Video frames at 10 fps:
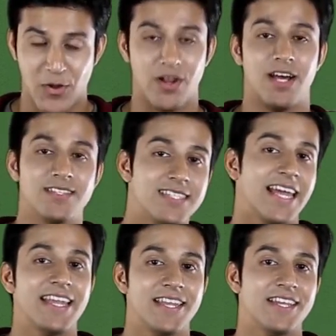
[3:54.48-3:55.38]
On other
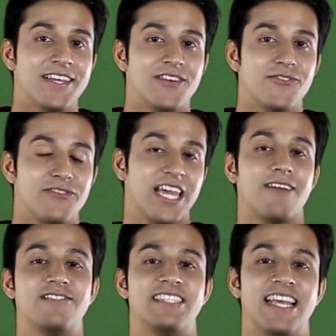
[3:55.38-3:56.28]
side, we
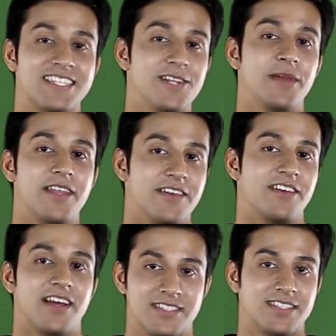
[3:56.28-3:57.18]
have Jaisalmer
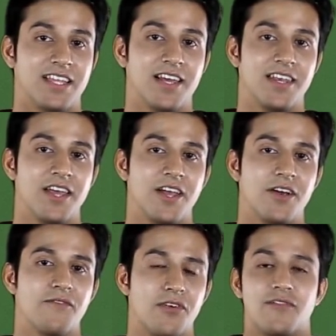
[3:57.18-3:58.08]
in Rajasthan,
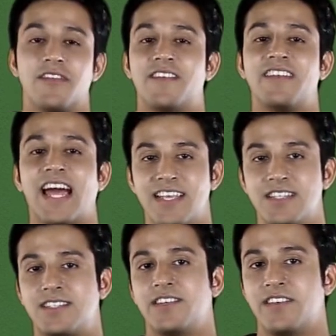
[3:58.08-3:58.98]
one of the
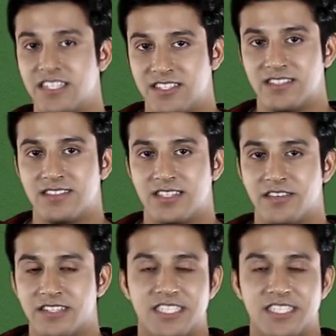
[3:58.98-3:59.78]
driest regions,